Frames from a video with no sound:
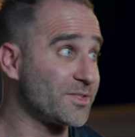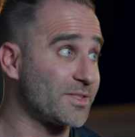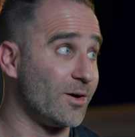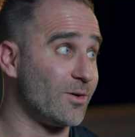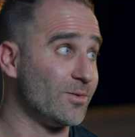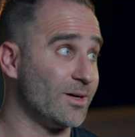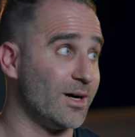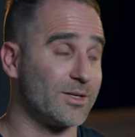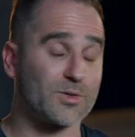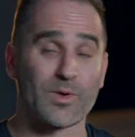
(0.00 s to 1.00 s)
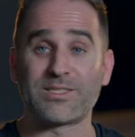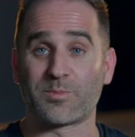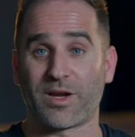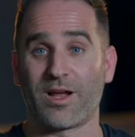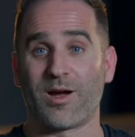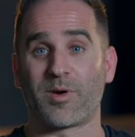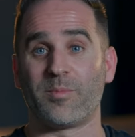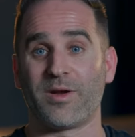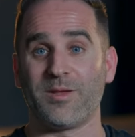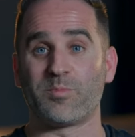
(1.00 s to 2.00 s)
Also, great to bring up
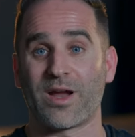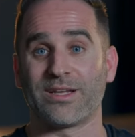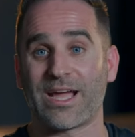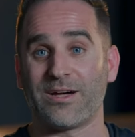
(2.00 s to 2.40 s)
our buddy Brian